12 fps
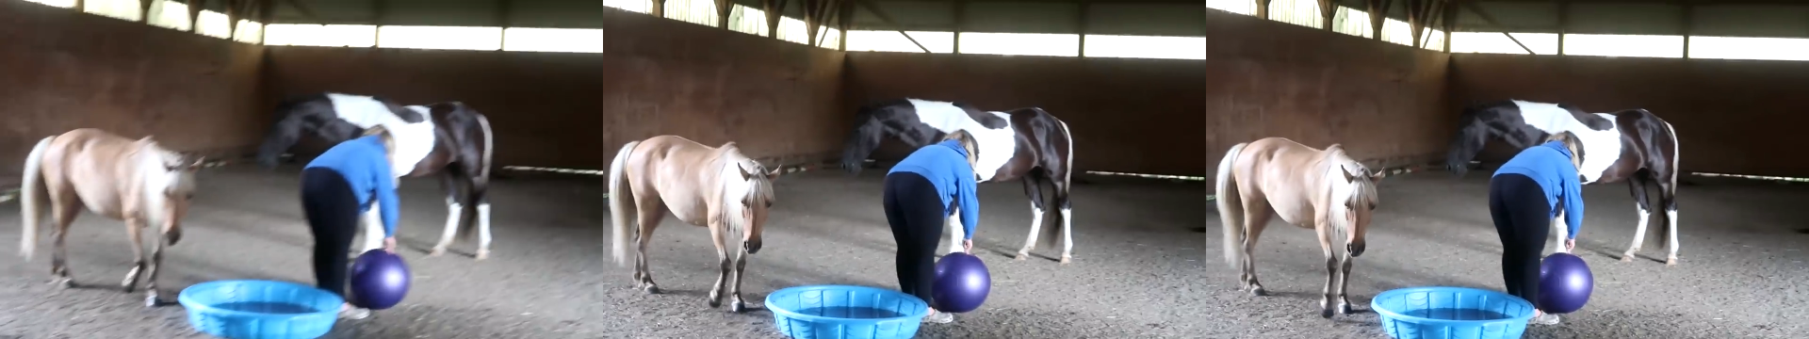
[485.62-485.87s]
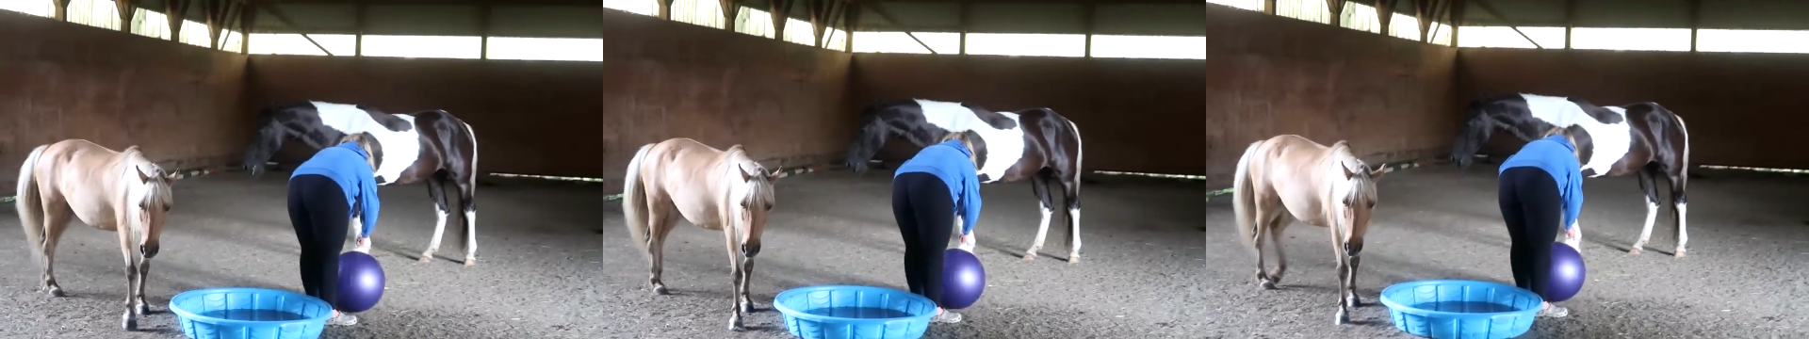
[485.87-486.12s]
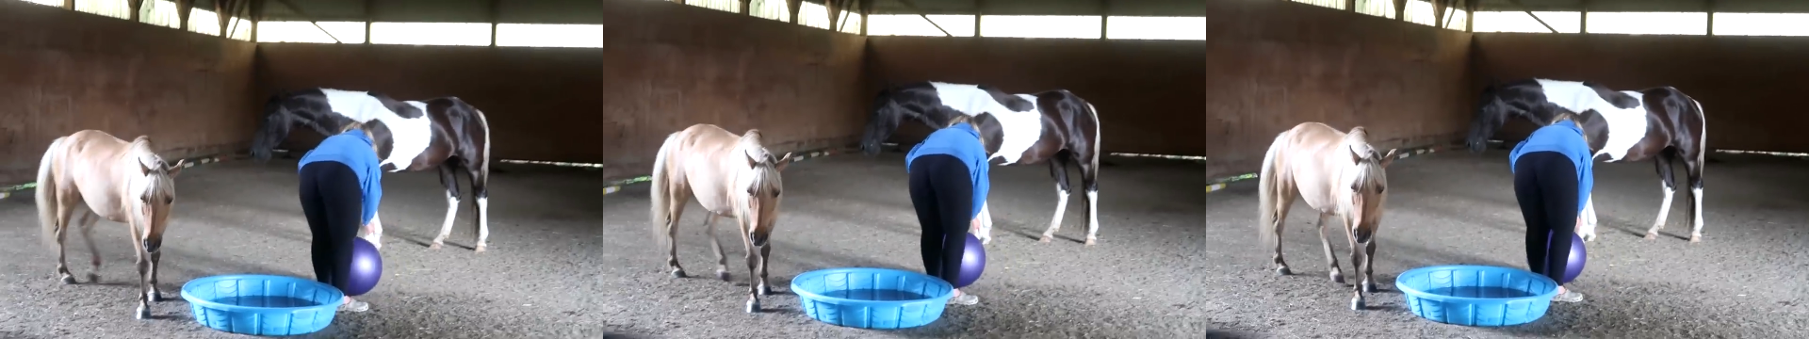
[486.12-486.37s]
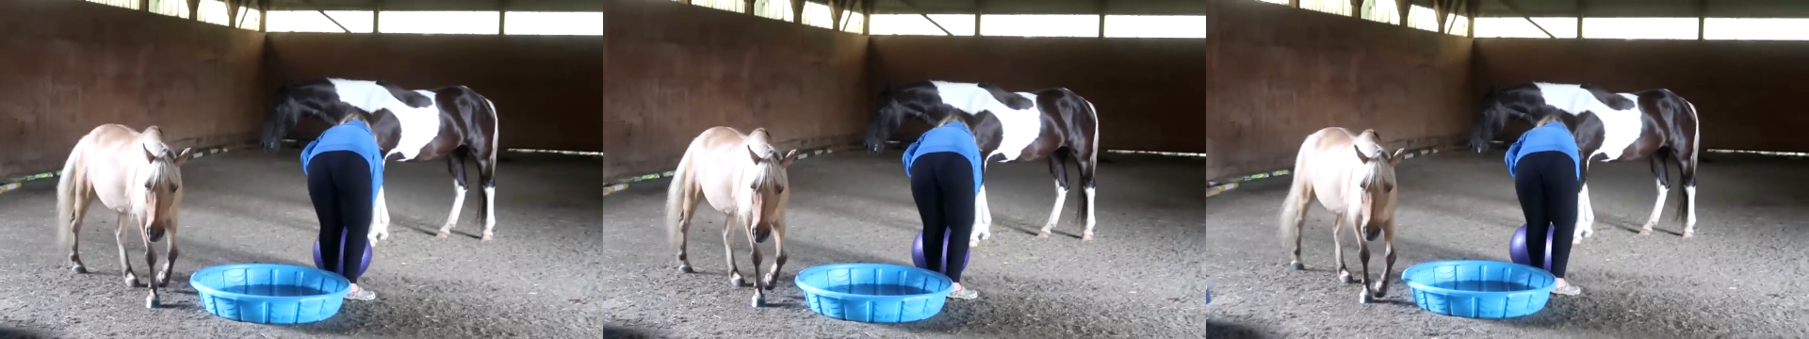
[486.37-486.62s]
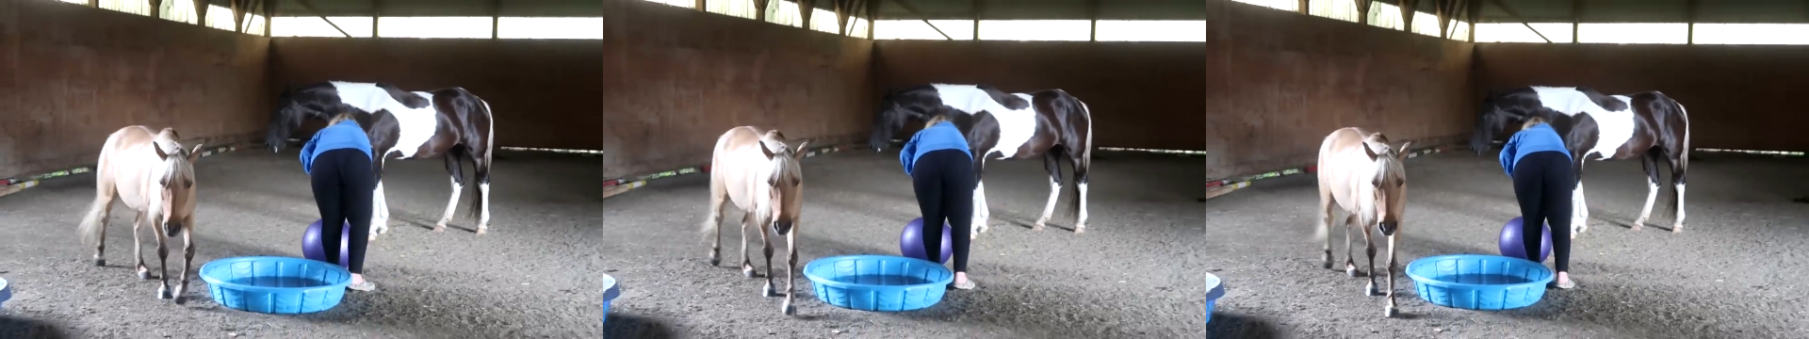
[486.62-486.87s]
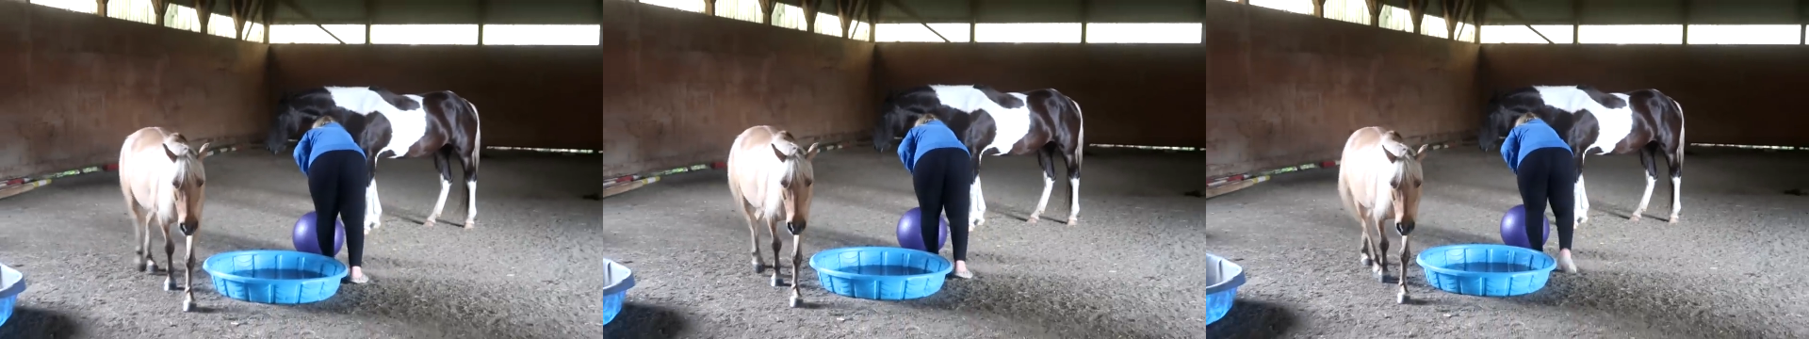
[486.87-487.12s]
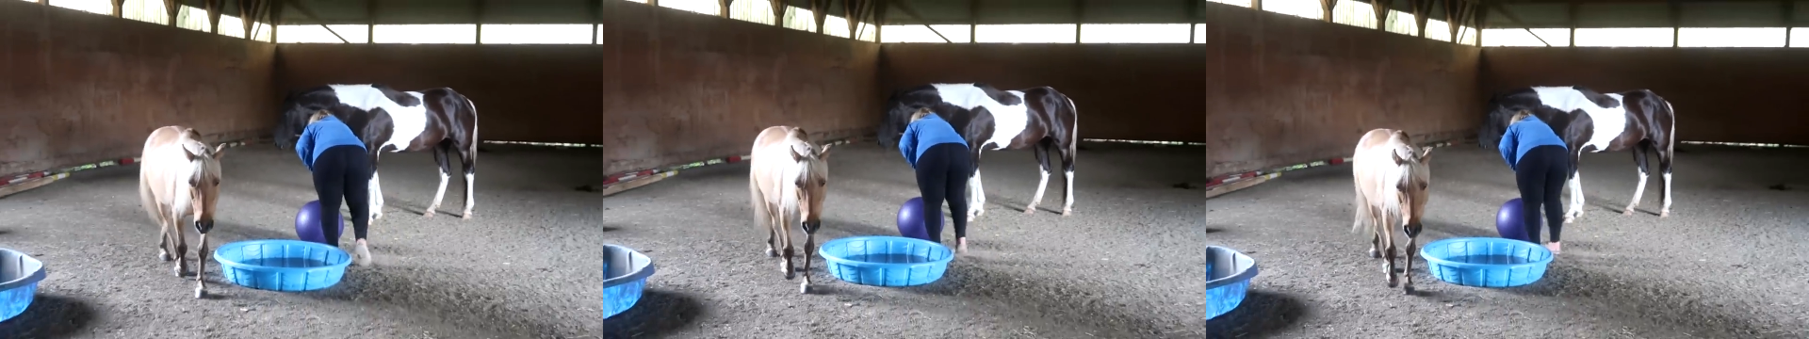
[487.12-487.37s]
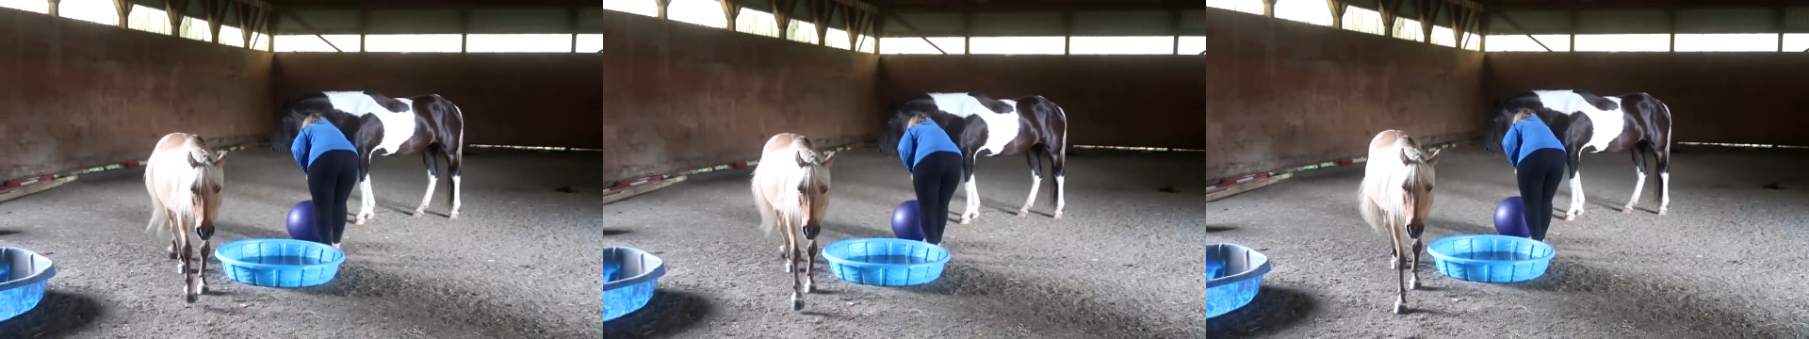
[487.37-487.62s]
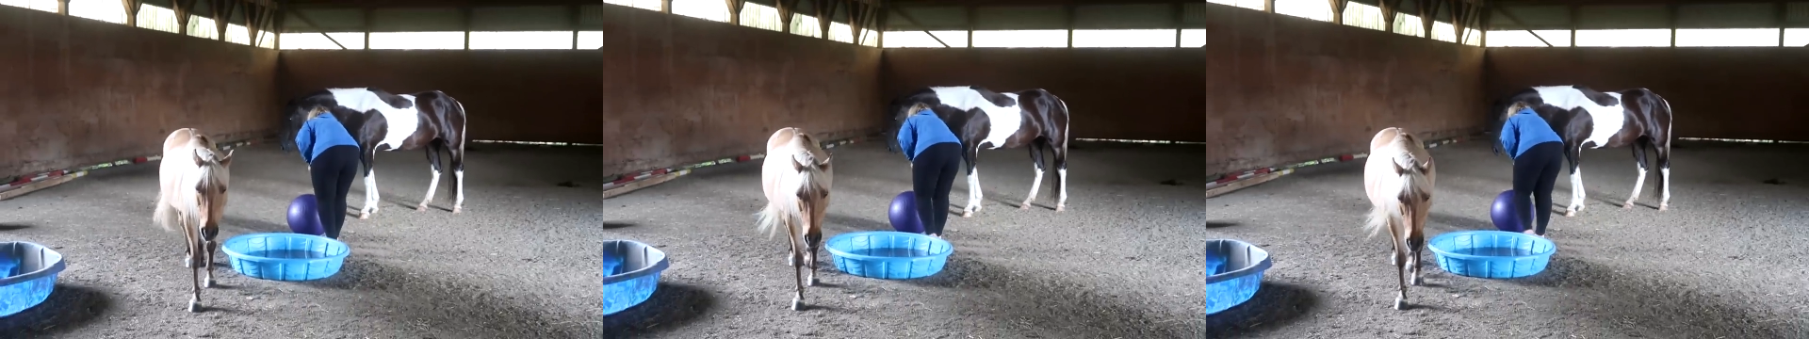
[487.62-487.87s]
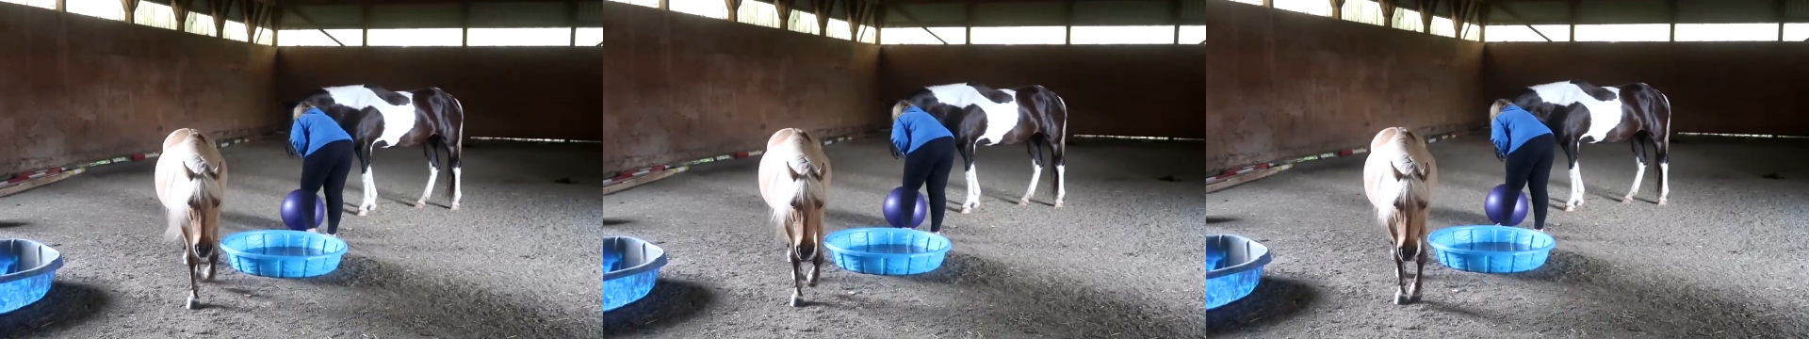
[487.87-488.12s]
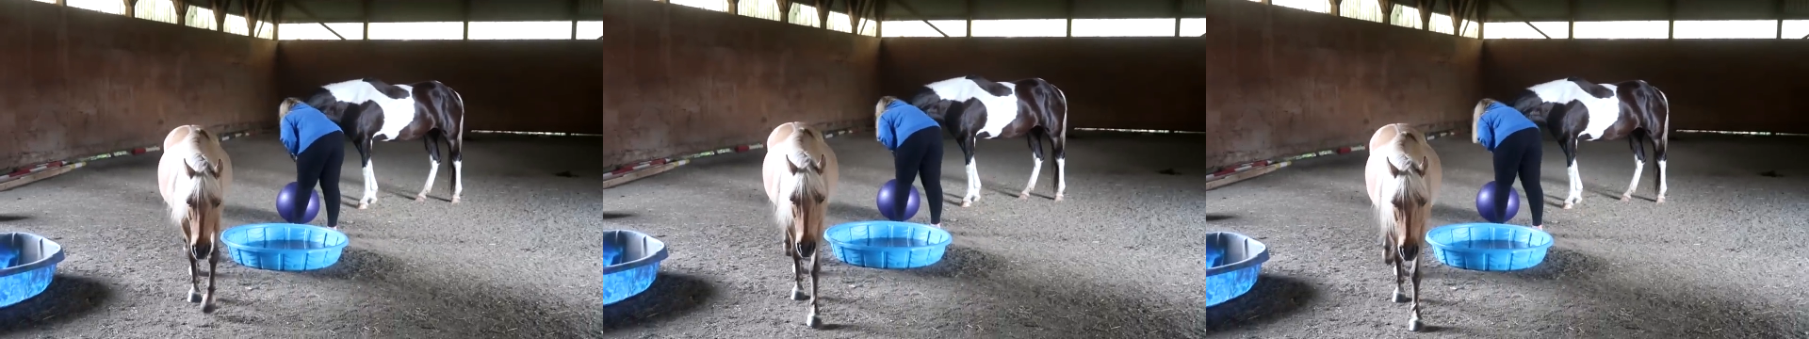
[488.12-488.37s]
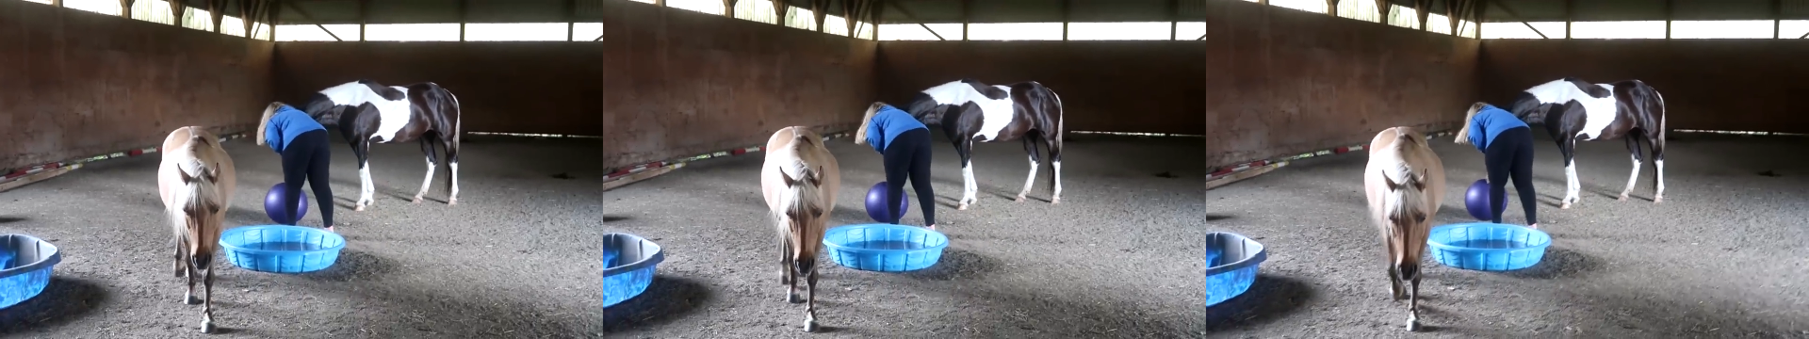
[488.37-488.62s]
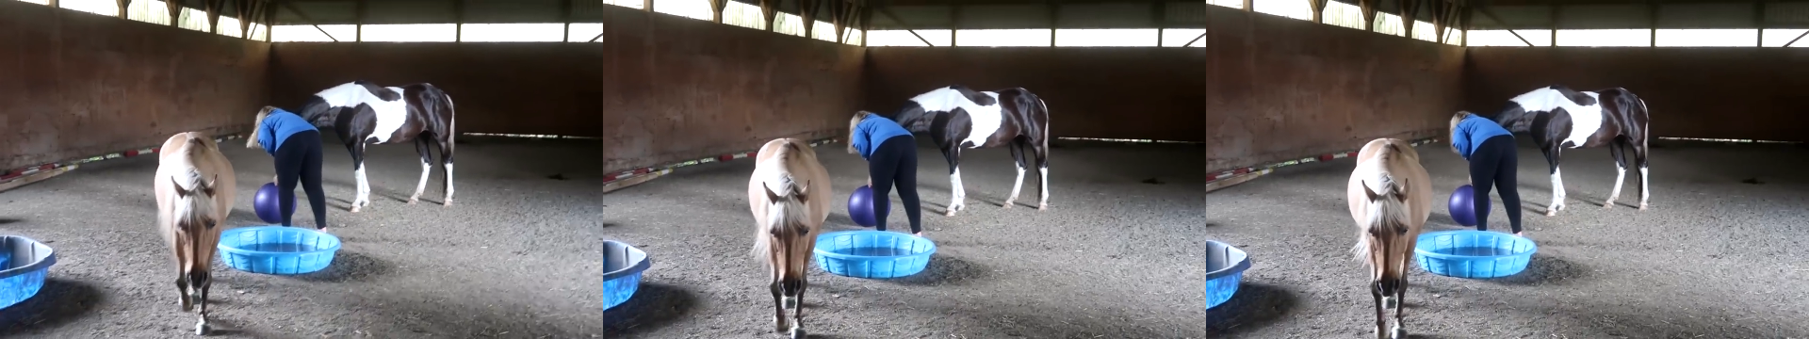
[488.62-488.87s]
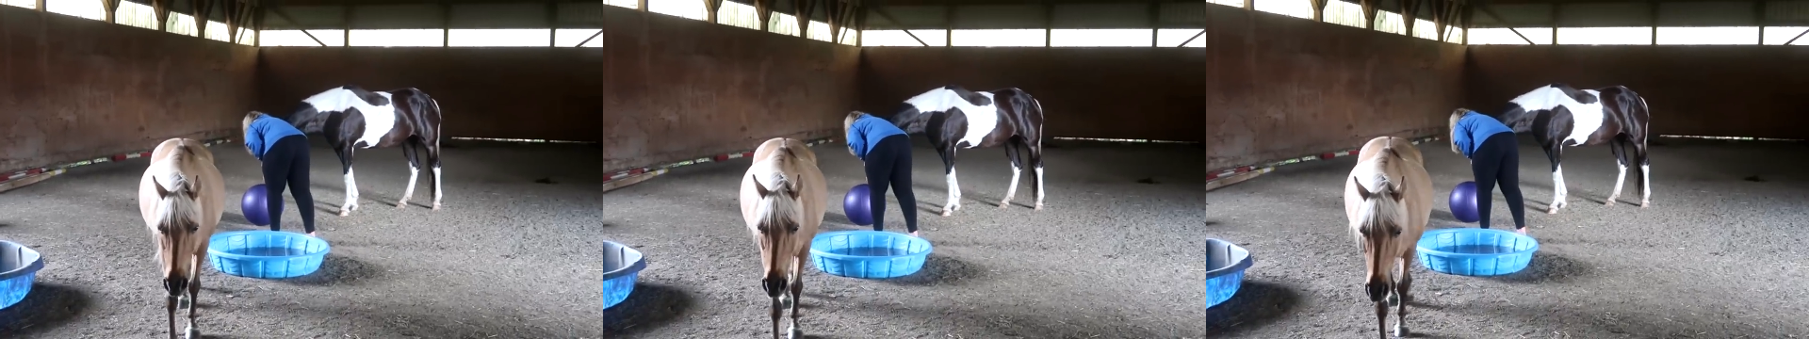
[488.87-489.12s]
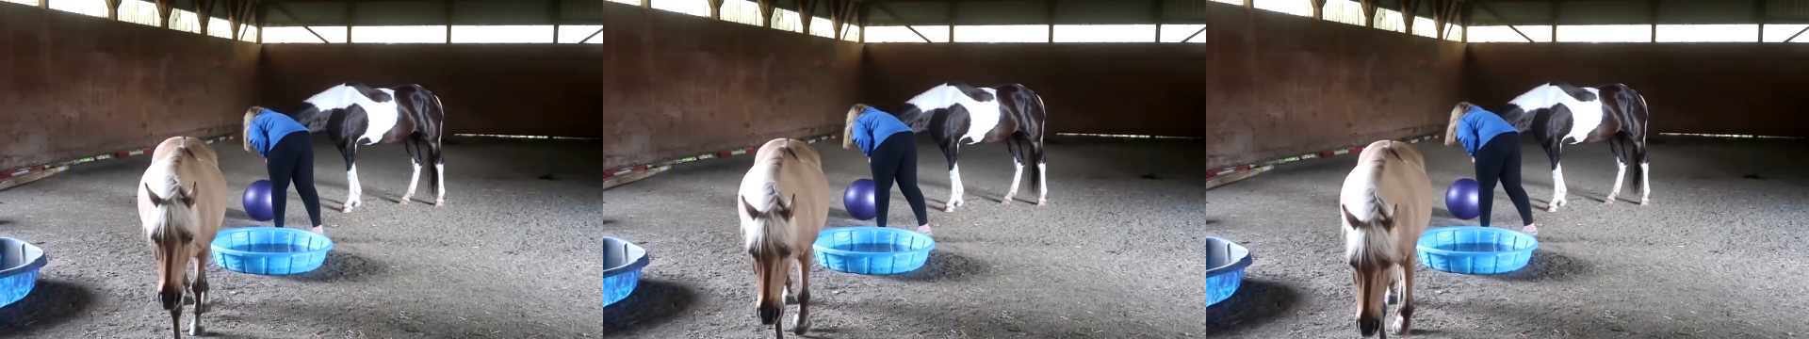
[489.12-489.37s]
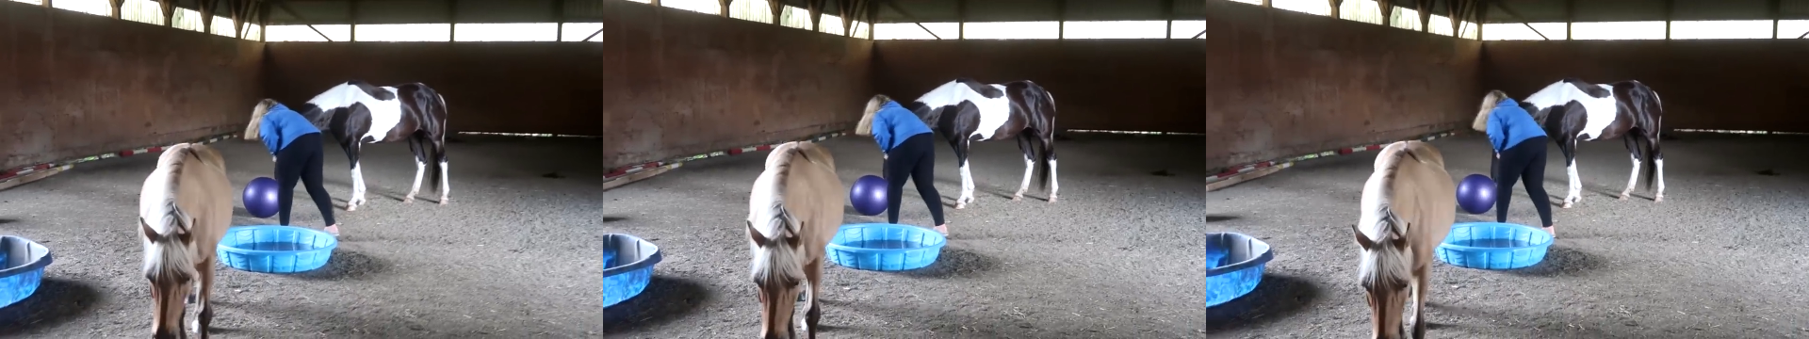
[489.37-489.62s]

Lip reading: [unreadable: no face in view]